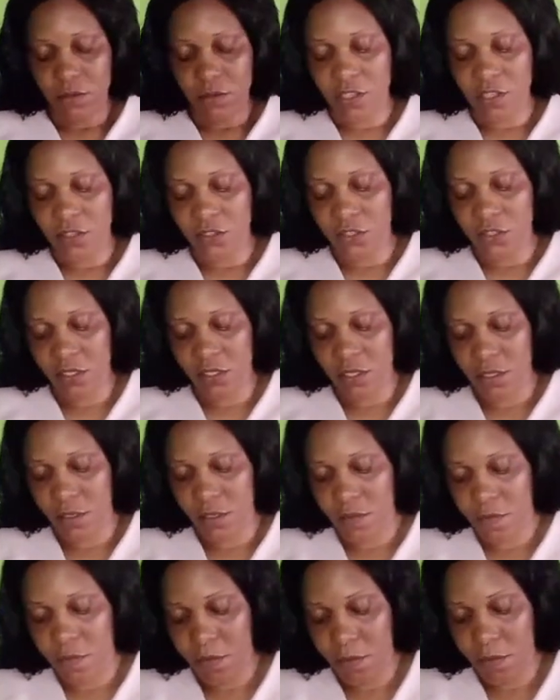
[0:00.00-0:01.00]
just
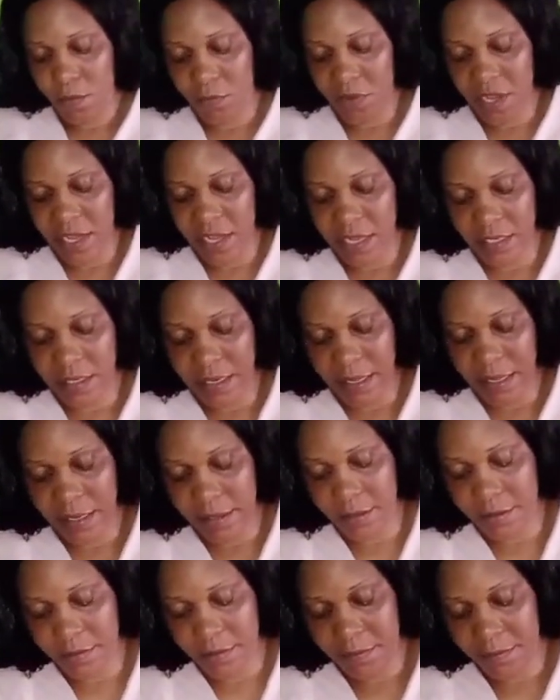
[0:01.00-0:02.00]
bring it
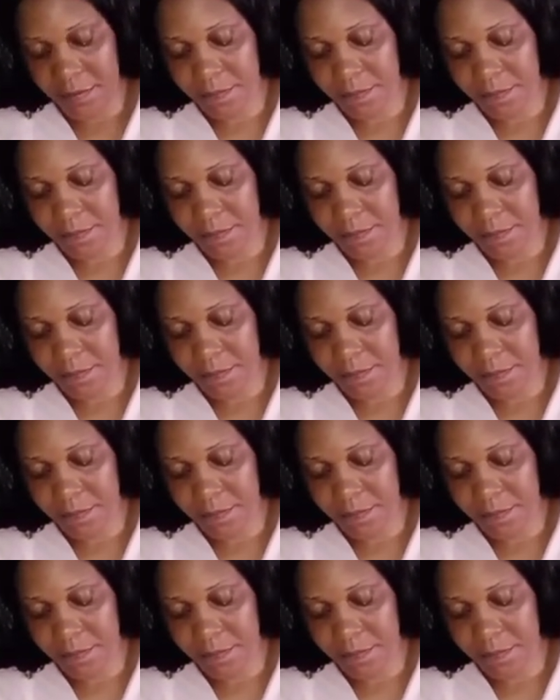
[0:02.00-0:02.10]
down.